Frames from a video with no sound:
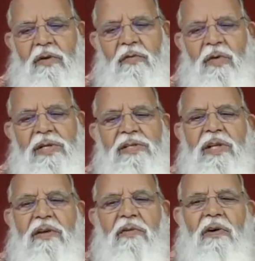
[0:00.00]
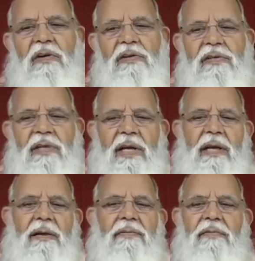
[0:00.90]
Once there was
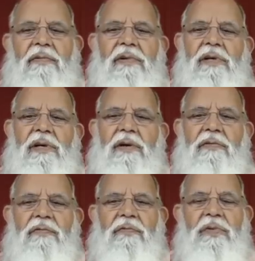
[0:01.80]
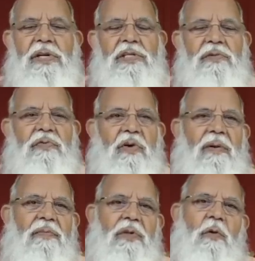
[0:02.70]
a fish
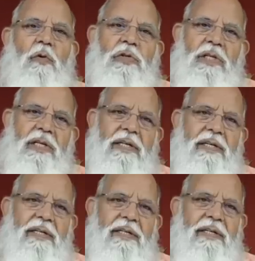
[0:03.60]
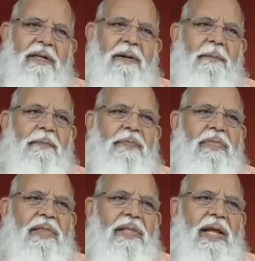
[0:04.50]
from the ocean
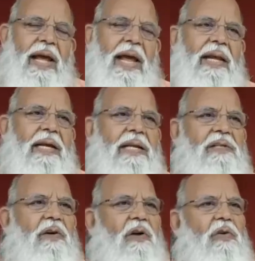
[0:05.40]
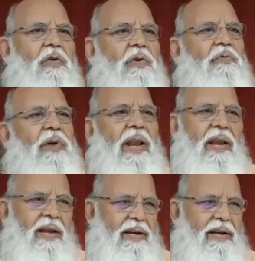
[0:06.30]
and it has gone to a well.